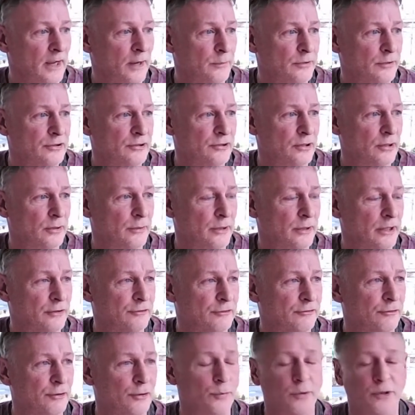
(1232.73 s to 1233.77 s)
And we go
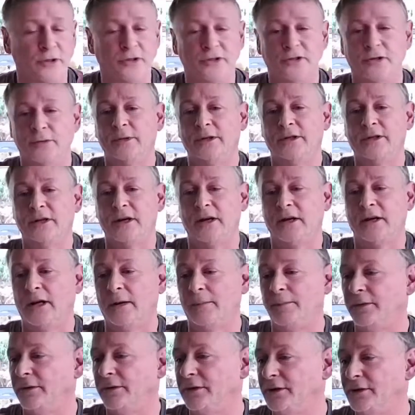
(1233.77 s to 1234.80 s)
through the woods and we turn
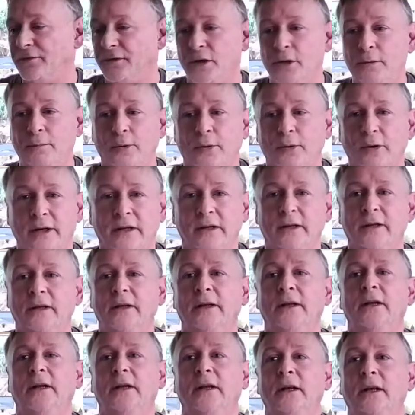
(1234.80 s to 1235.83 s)
up at this viewpoint.
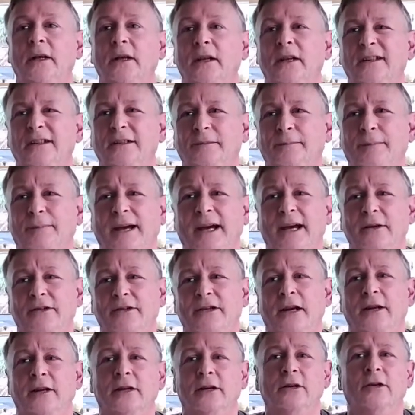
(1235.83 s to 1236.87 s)
It's
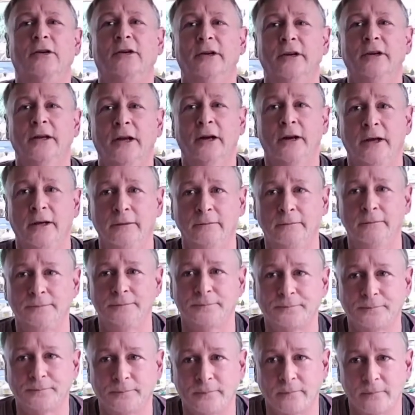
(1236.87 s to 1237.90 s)
about 10 o'clock at night.
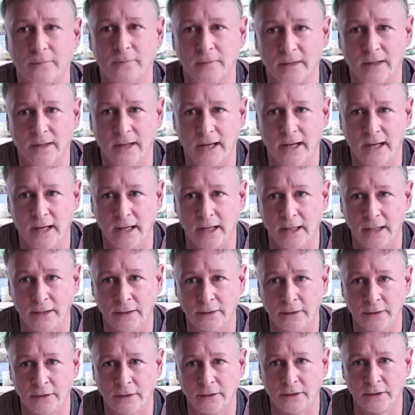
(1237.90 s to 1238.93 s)

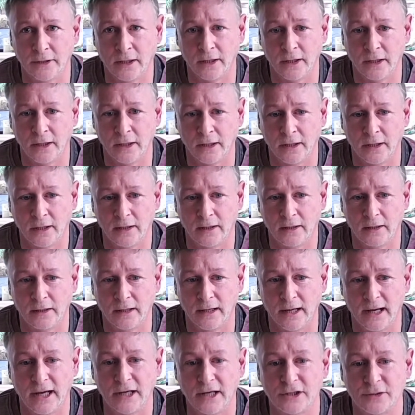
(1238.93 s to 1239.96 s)
And
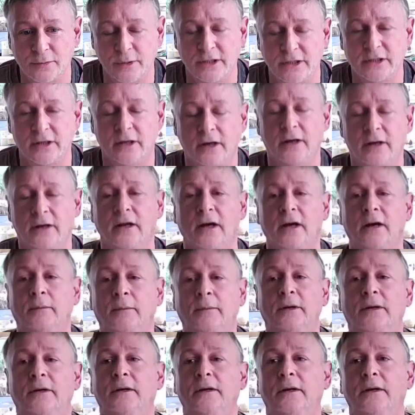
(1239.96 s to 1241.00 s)
as we turn
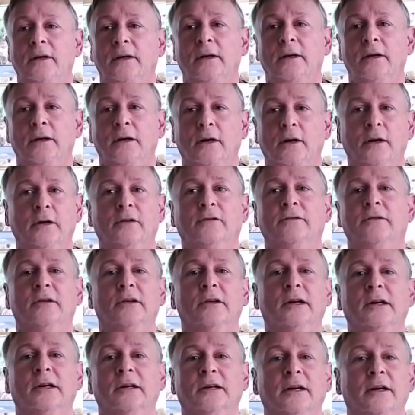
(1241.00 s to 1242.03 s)
up, Oliver,
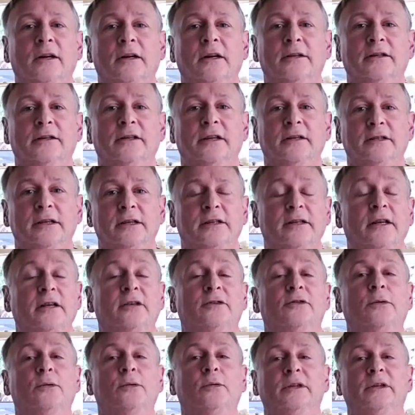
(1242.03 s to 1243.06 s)
our guide, says, he
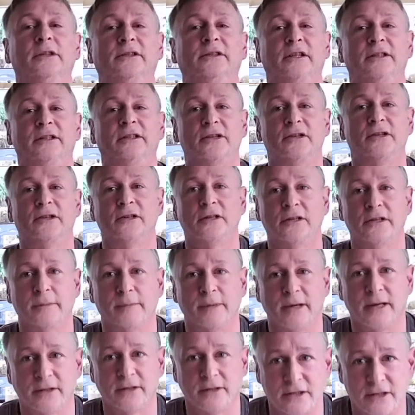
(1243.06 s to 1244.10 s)
says, it's just
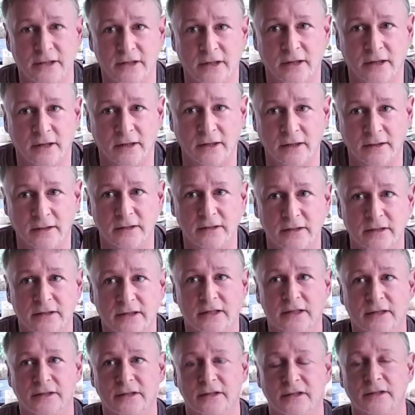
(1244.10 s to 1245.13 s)
about to start. I can
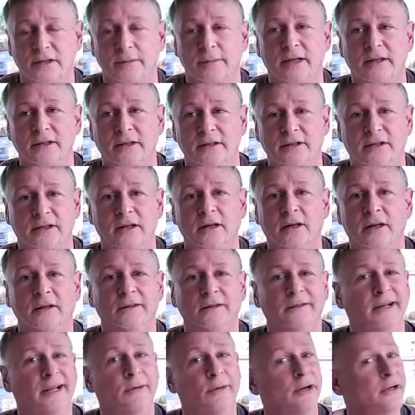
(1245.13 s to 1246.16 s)
see it just about to
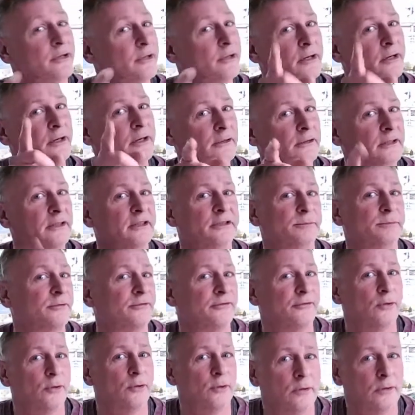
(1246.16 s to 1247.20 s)
start. Now, I'd heard this
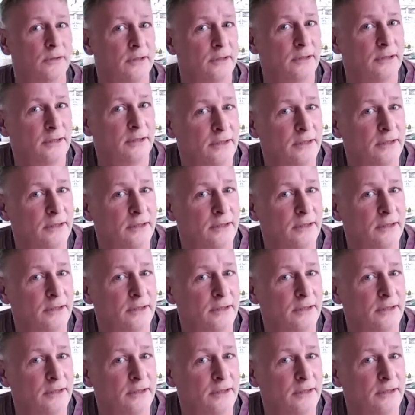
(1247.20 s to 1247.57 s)
before.